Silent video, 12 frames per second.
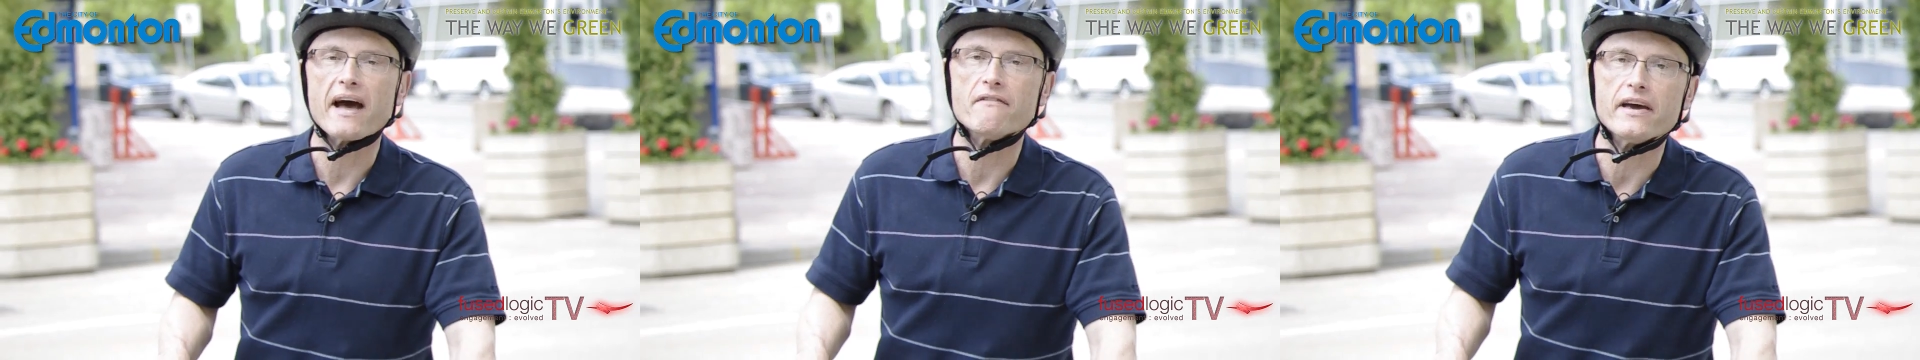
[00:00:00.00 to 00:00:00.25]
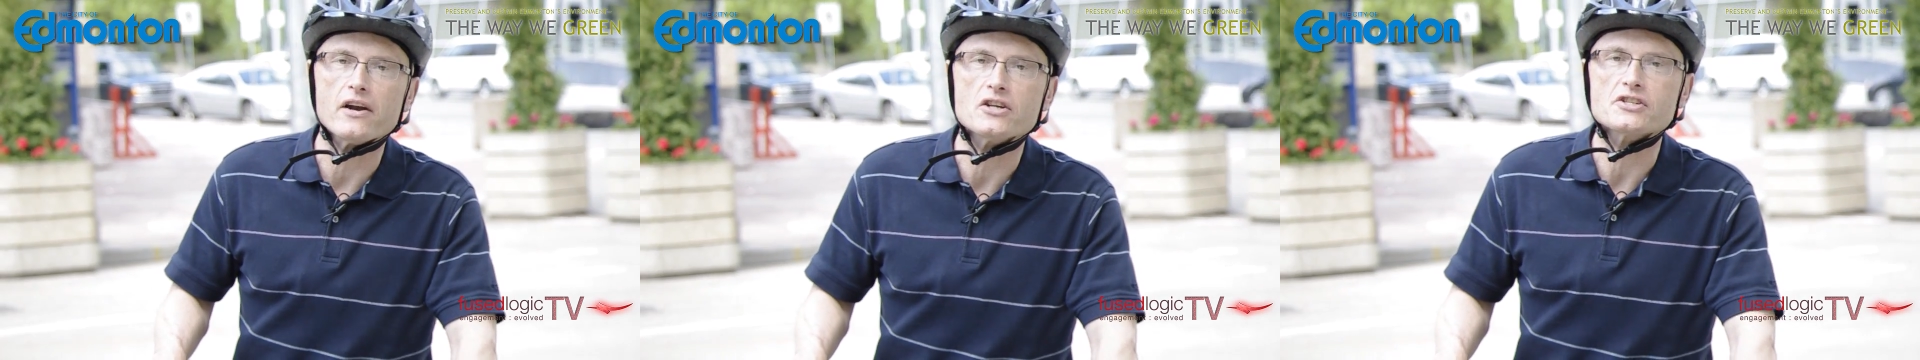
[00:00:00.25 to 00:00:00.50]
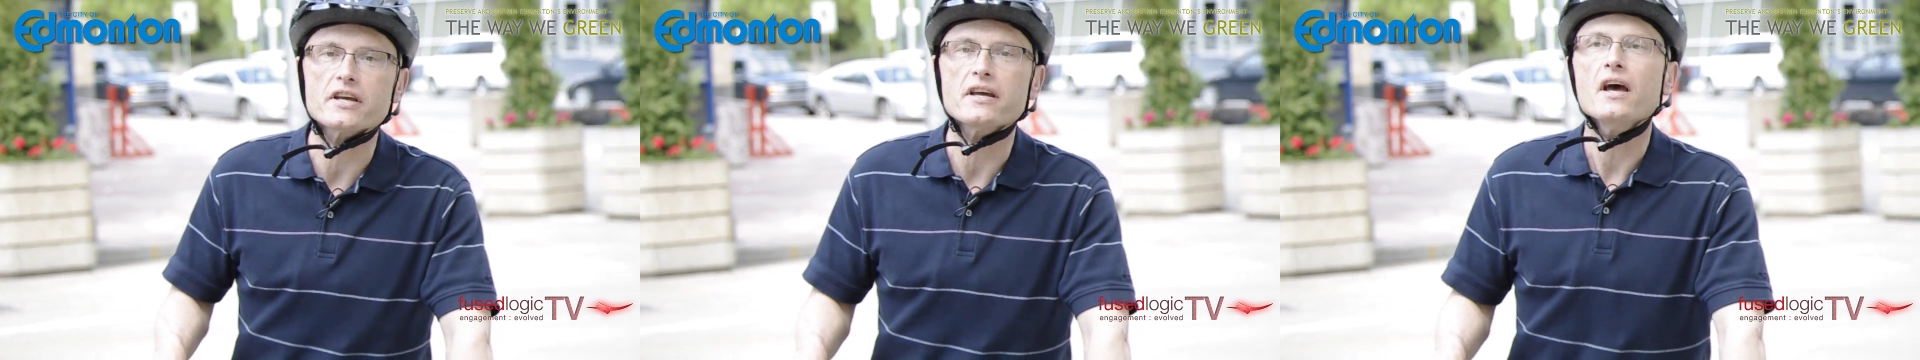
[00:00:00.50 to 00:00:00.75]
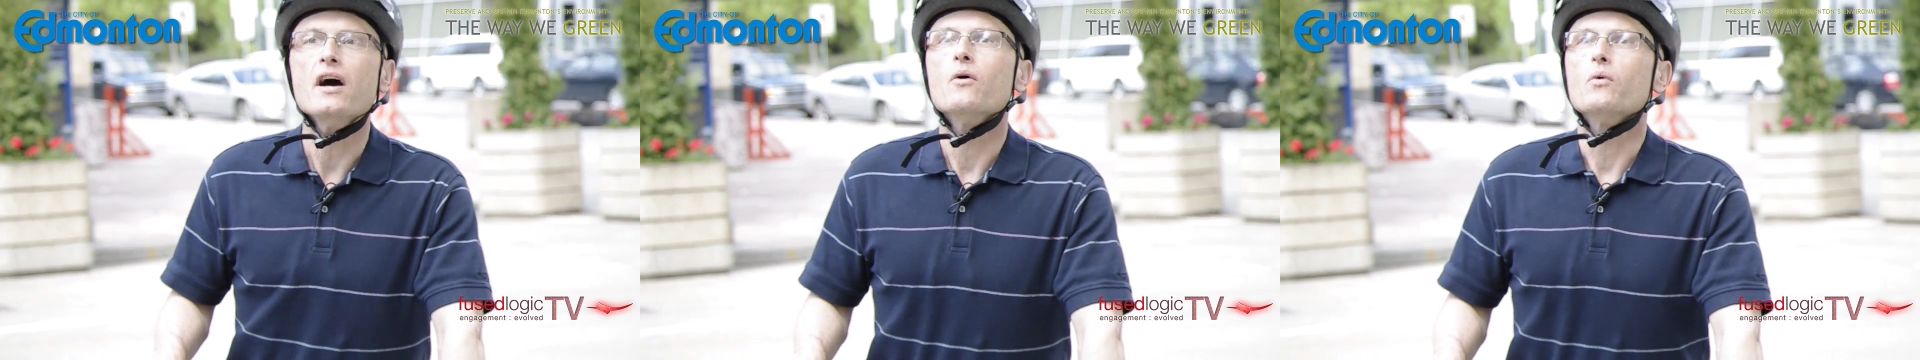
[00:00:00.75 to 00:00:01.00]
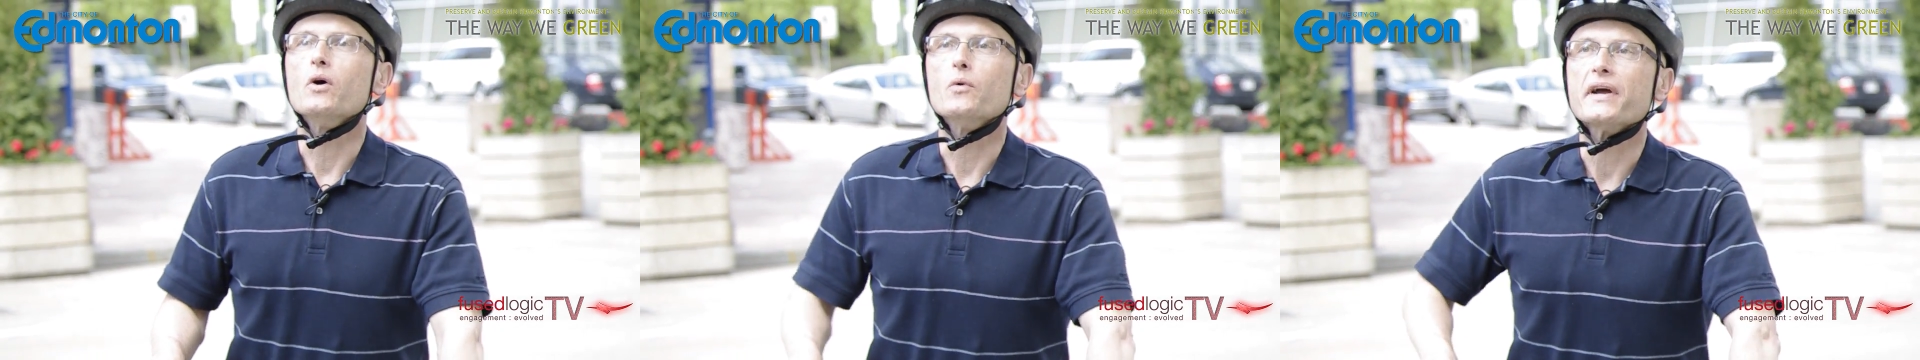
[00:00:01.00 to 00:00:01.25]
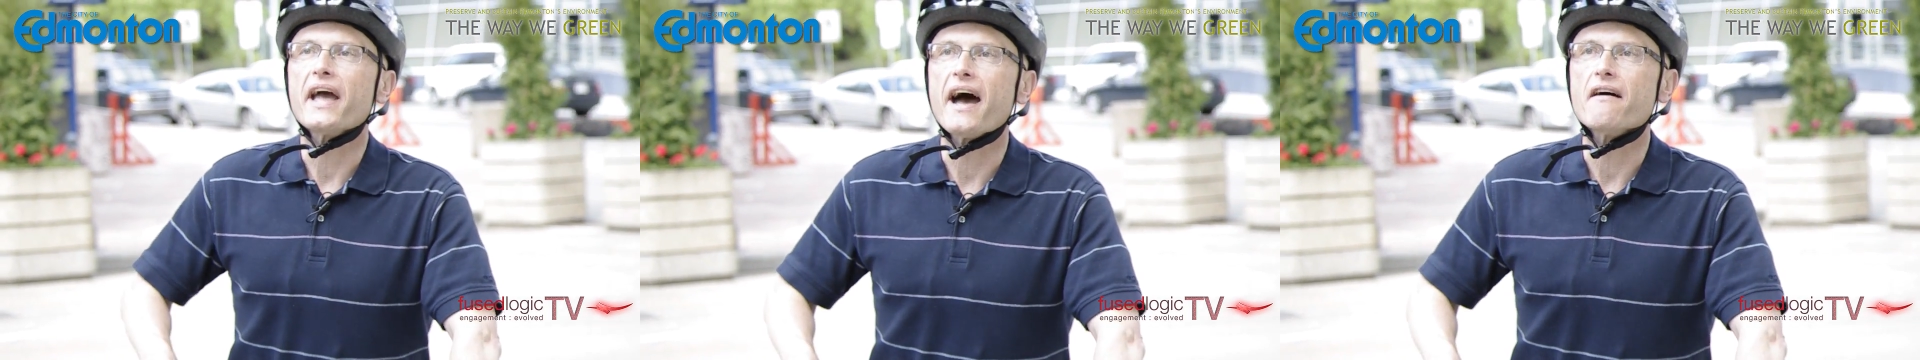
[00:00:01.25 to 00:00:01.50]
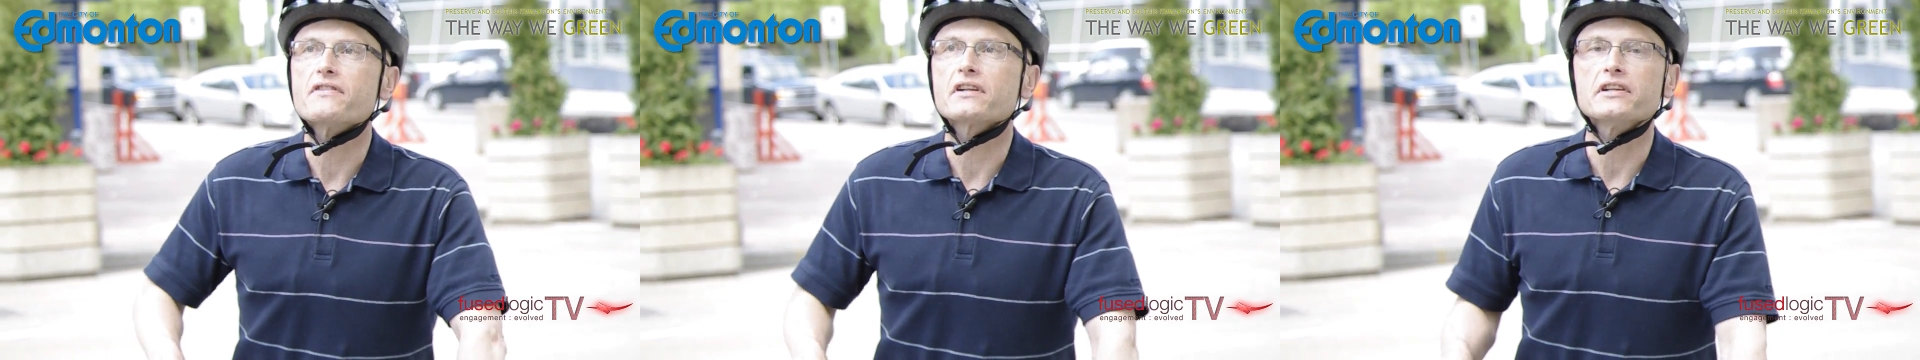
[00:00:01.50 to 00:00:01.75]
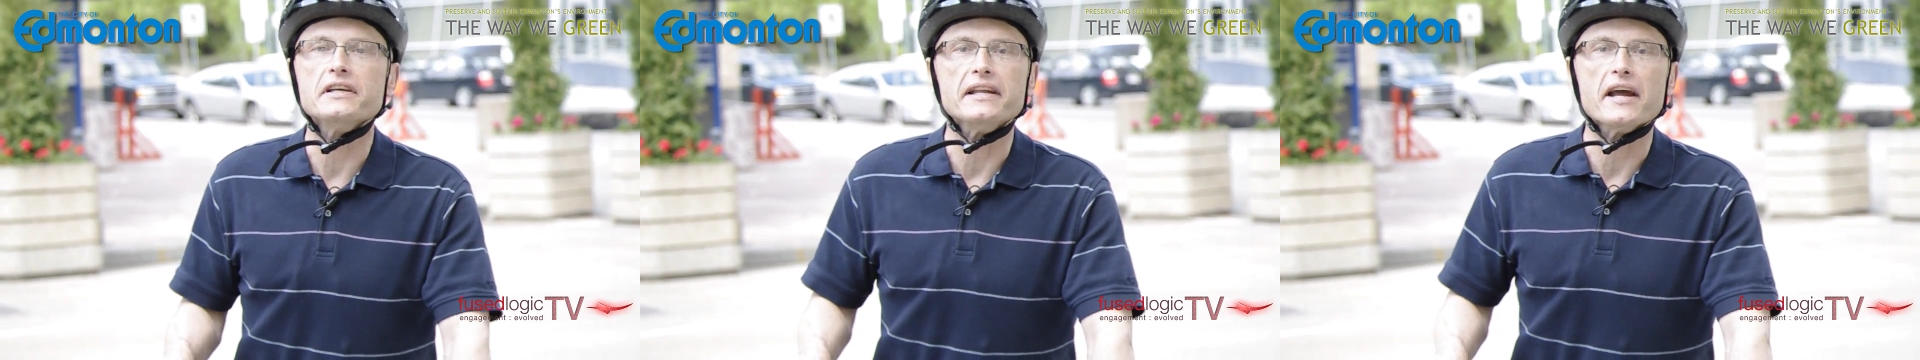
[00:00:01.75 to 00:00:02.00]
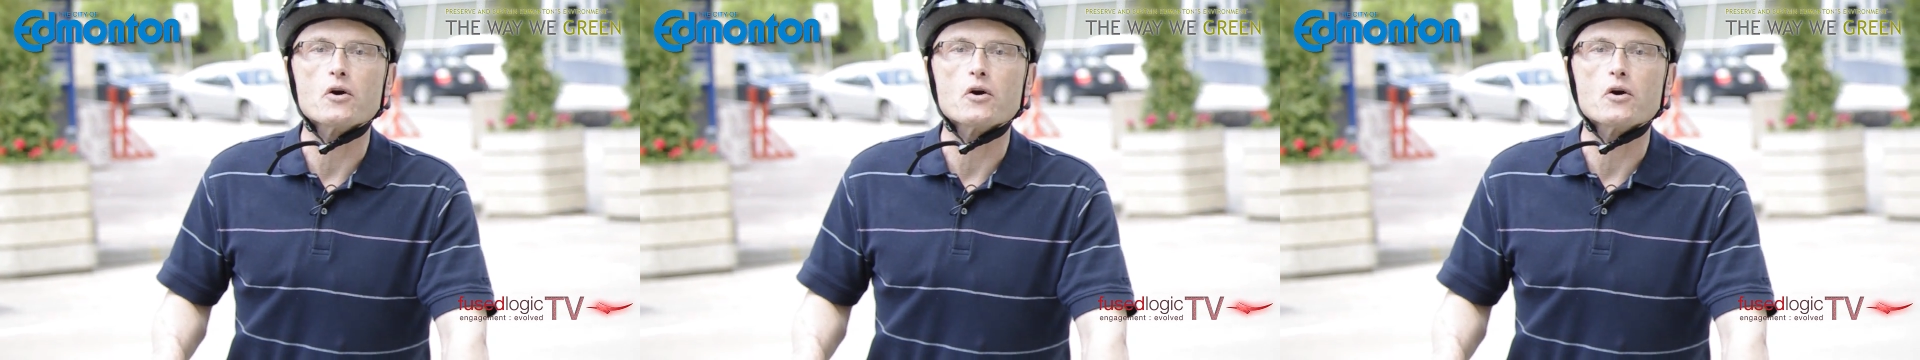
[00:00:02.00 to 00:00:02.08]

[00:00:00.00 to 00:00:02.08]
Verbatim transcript: we have energy? Will we have the clean